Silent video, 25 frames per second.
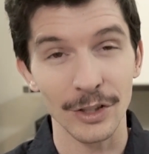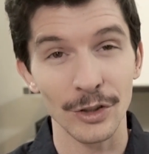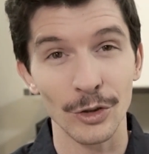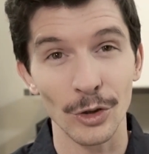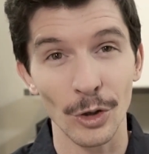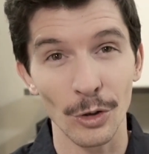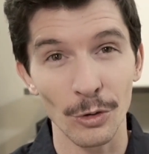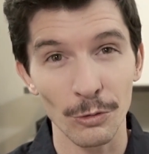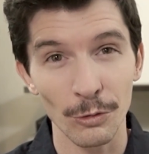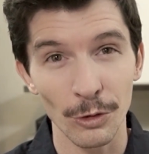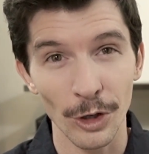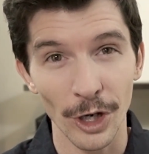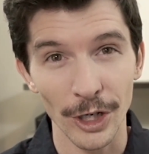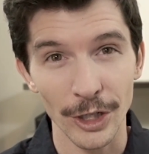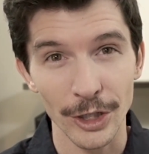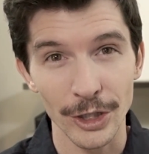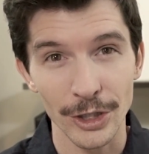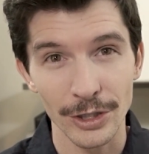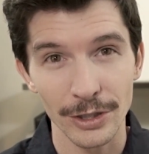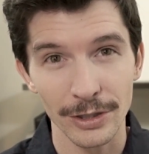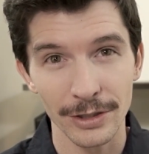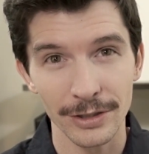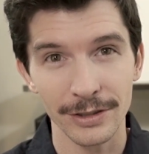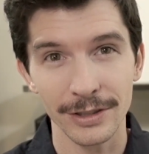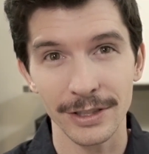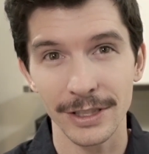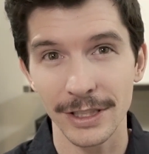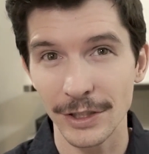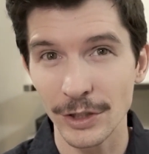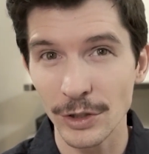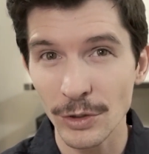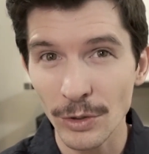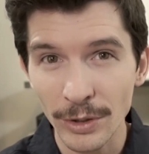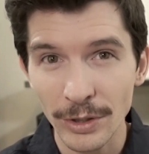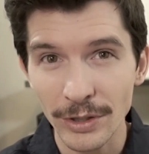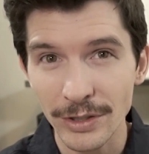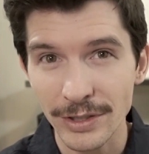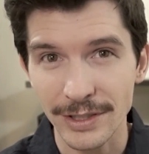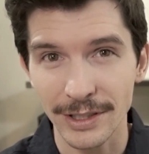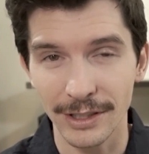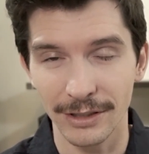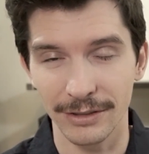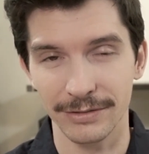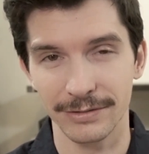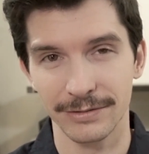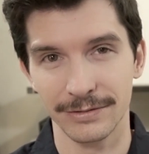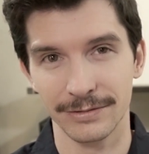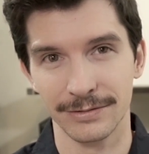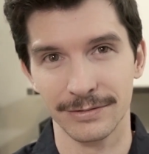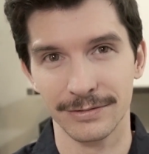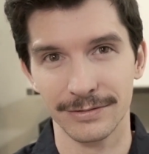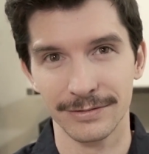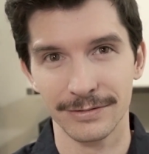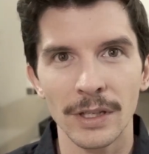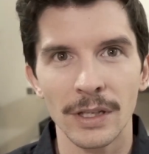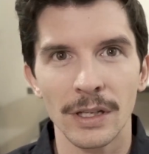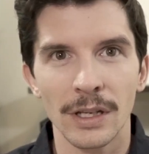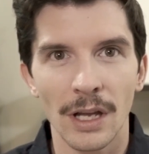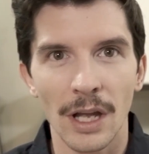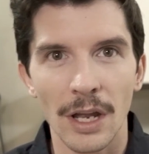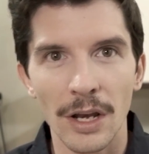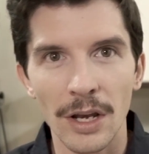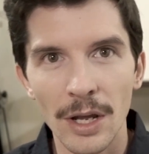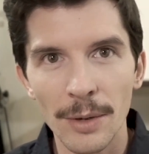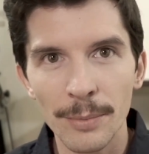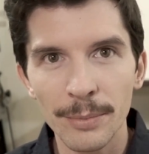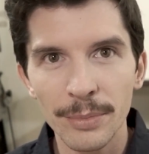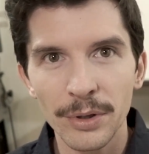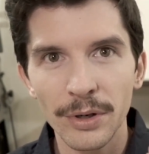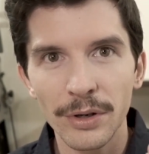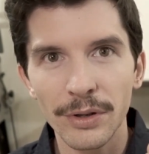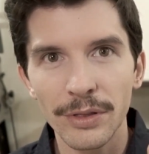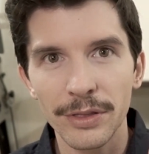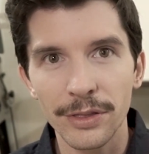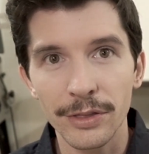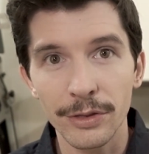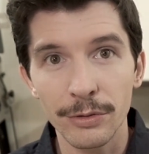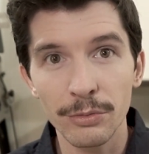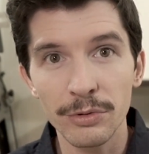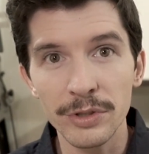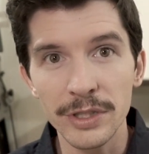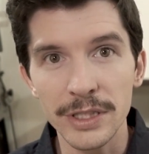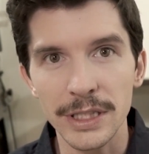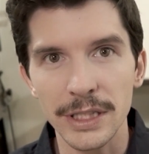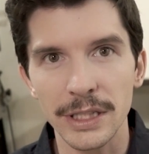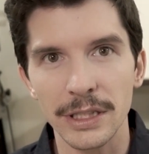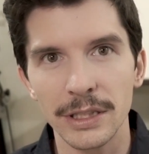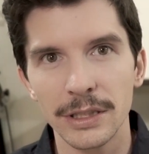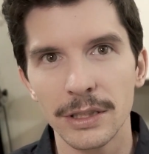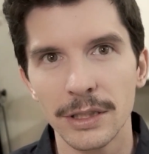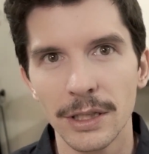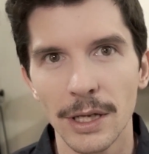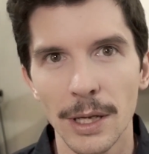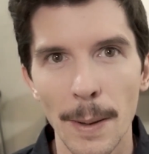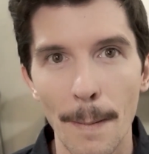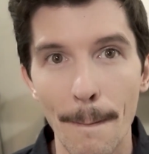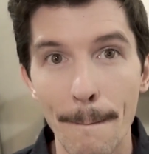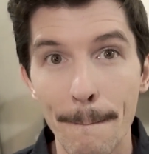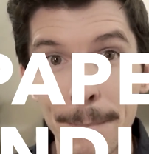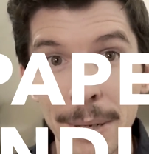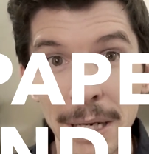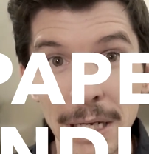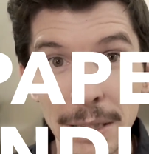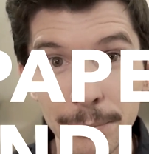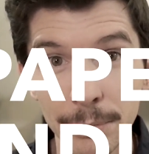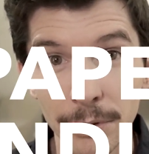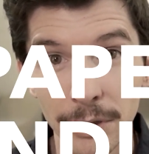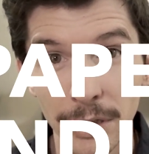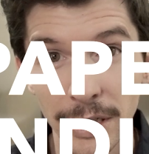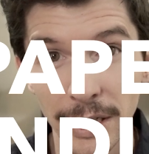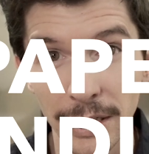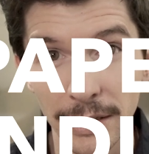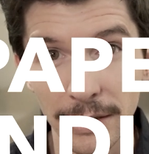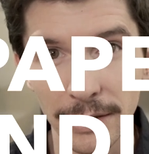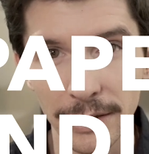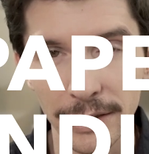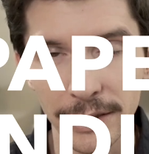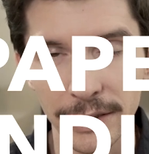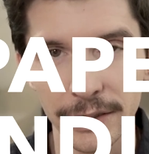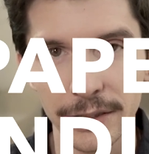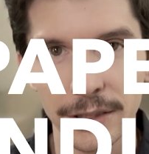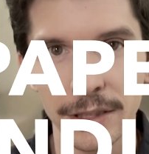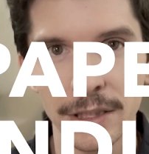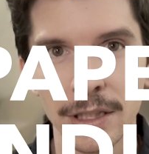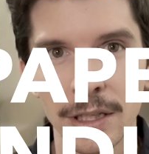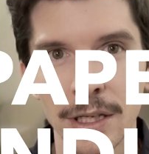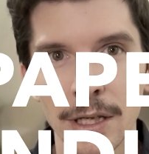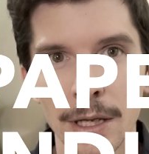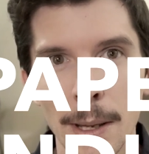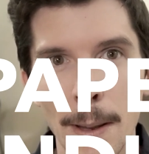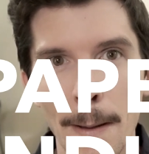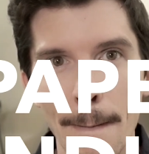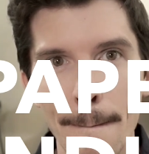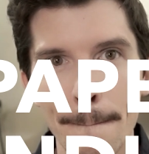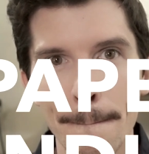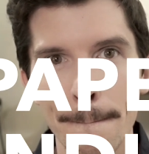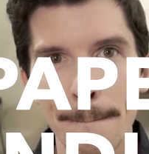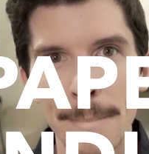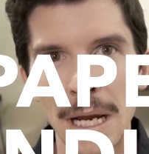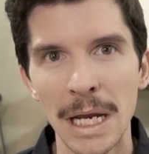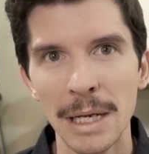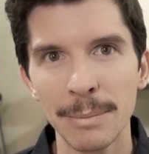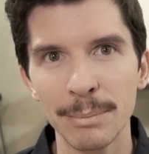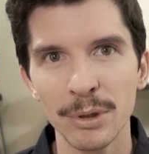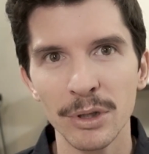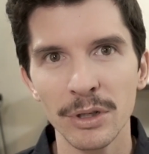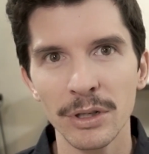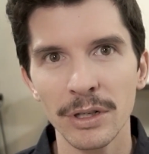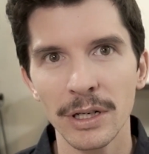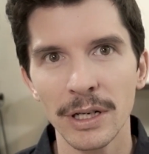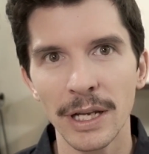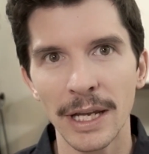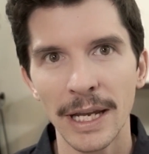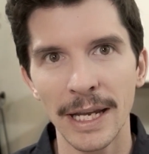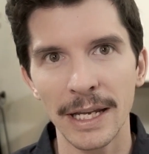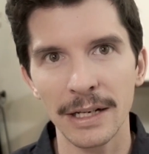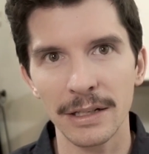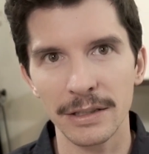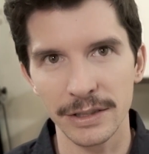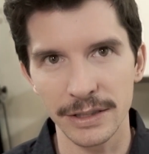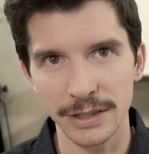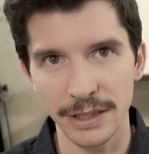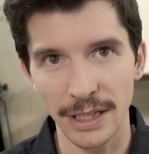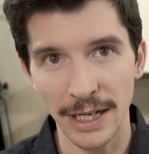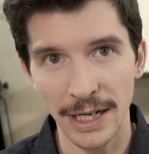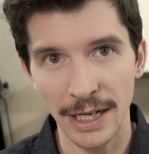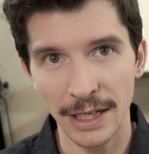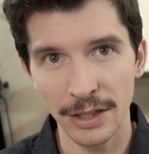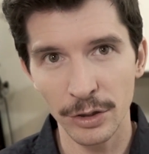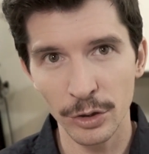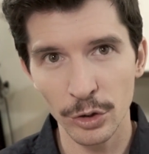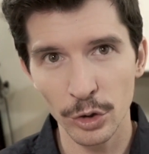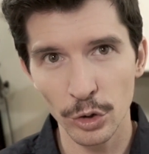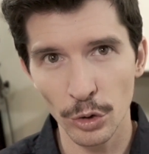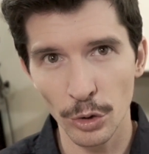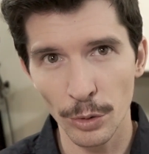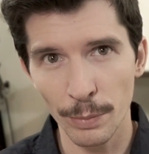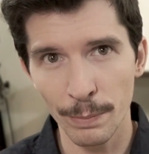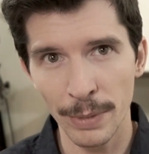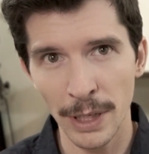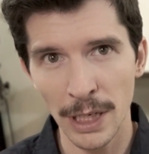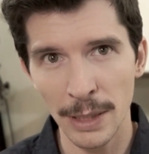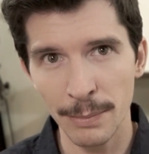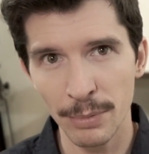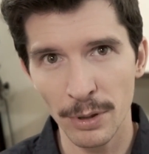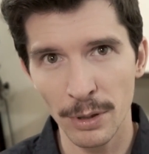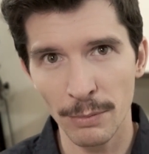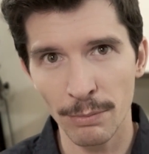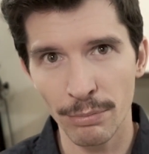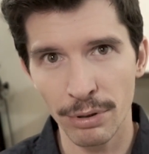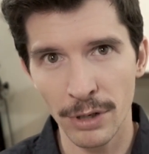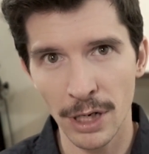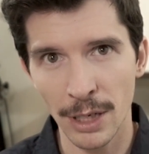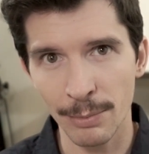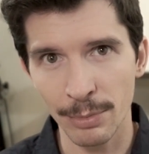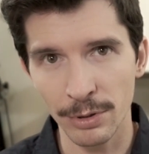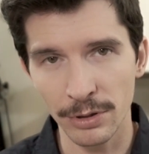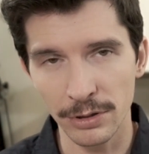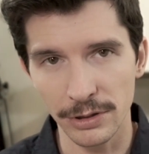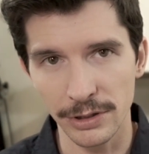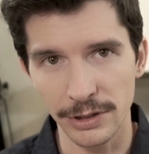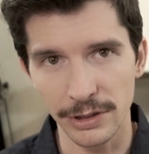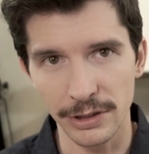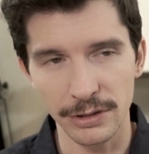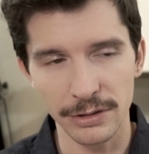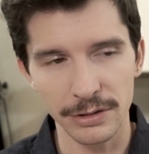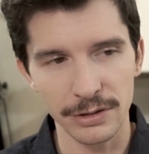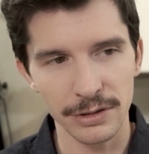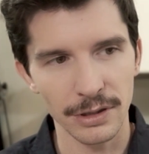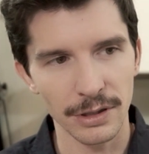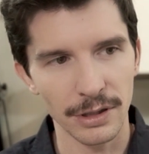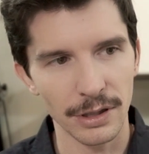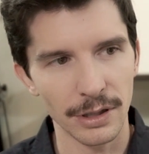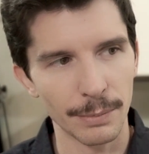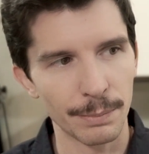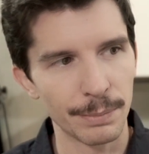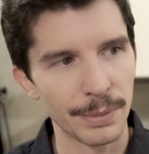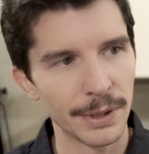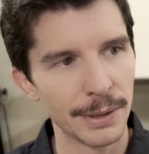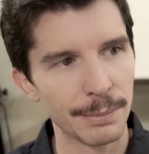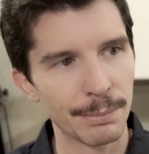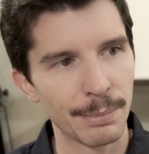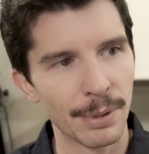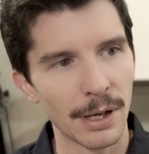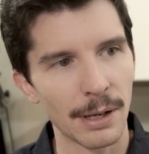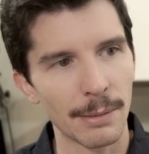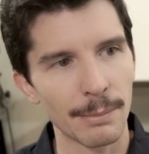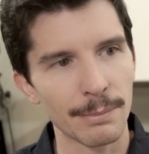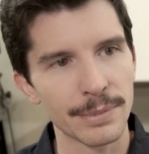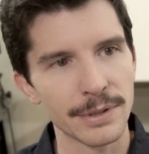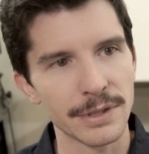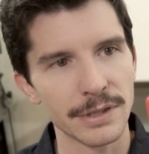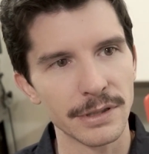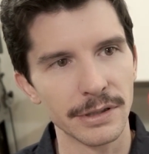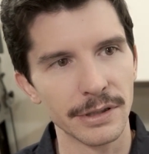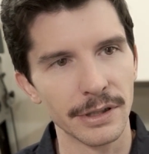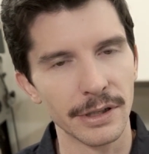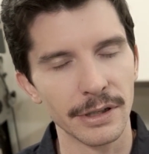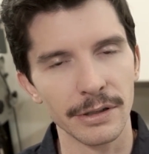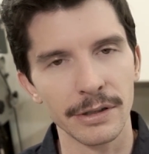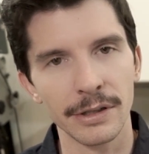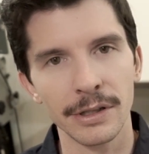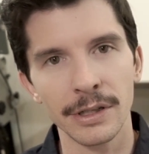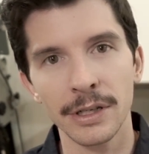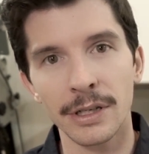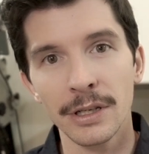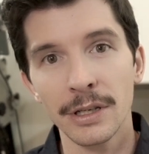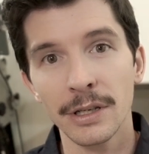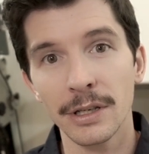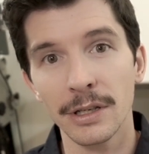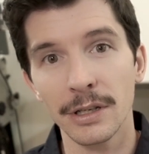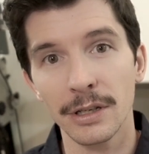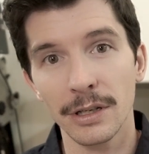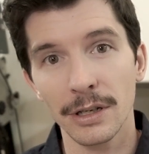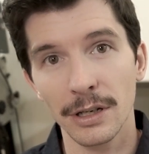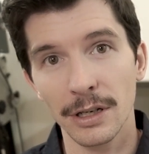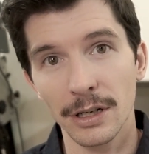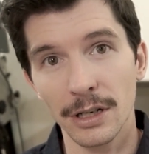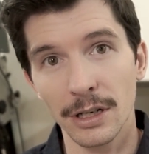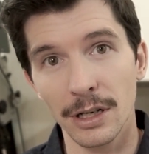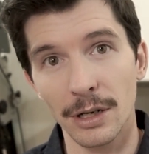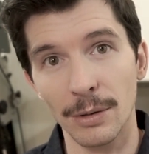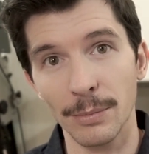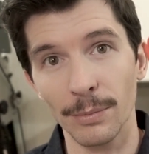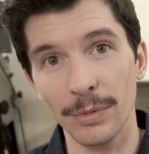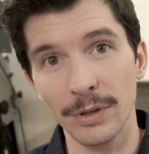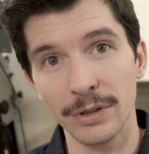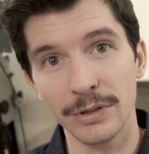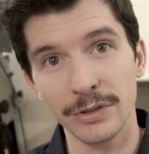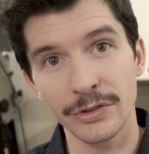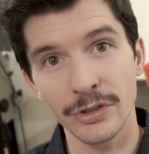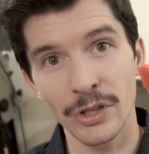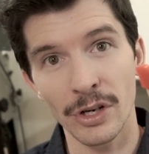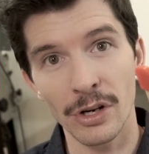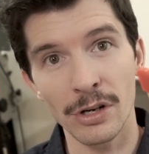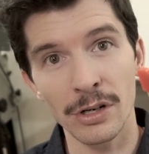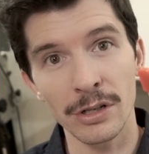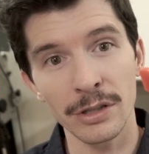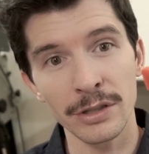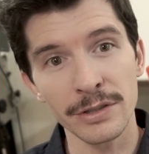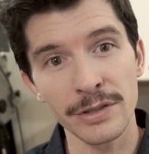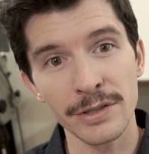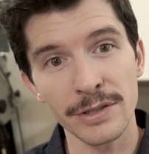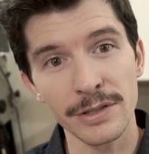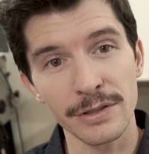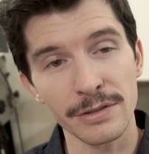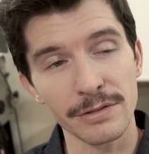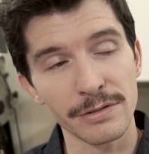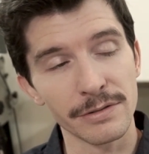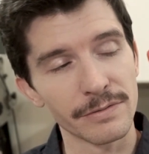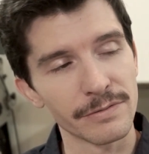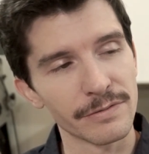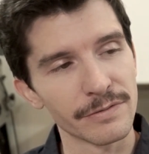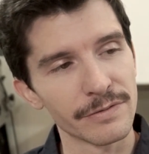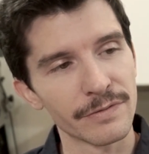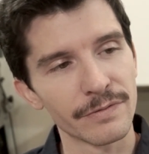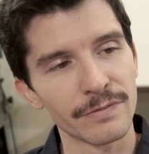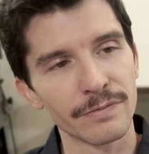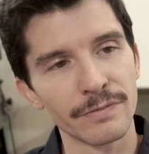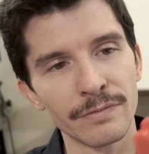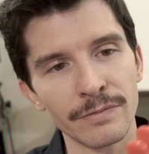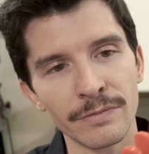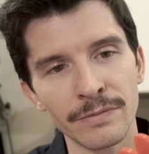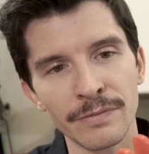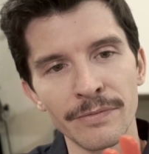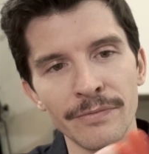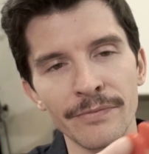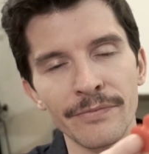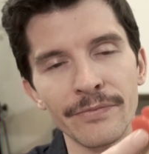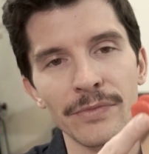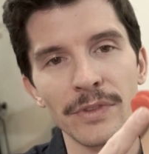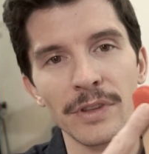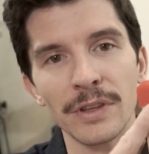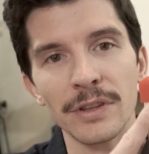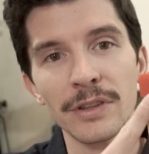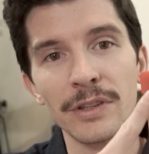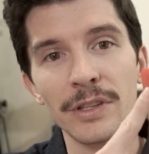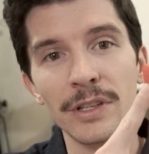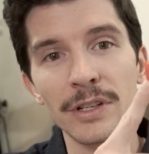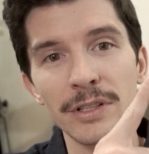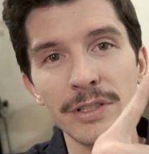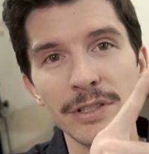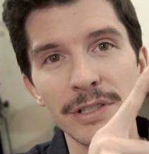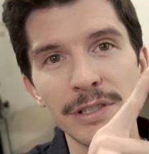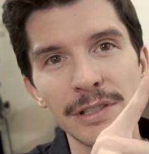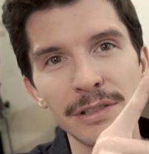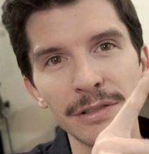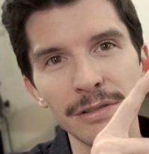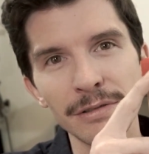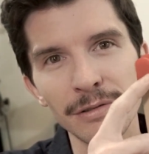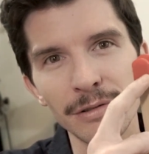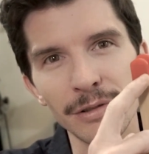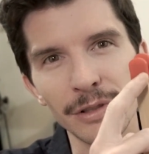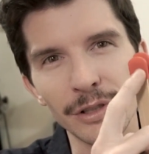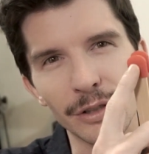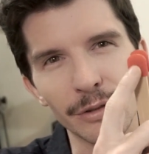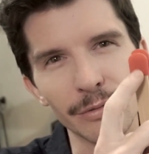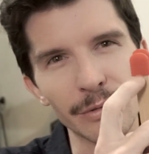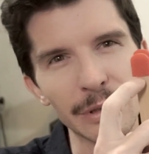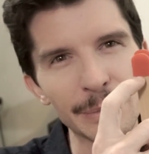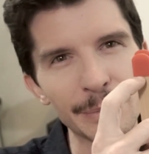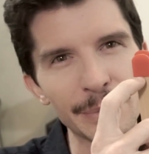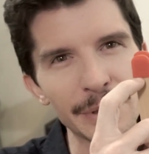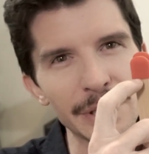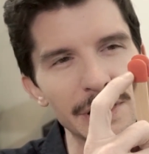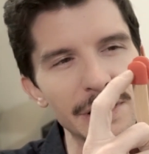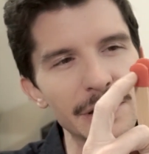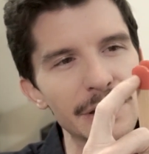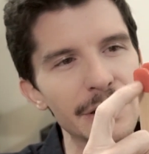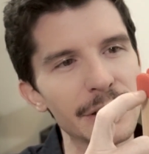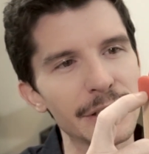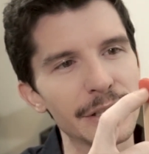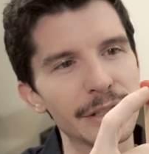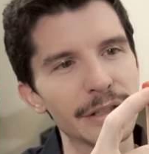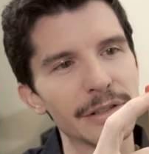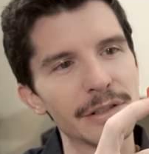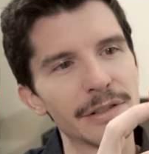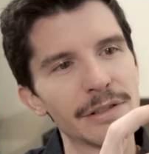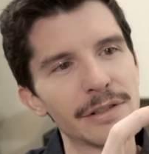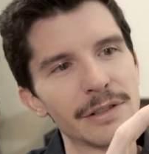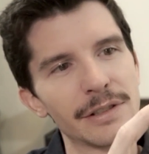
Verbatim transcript: don't rush, enjoy yourself. Number three, paper handling. Paper handling, handle your paper properly. There's a lot of P pops in there. Um, tongs, there's little grippy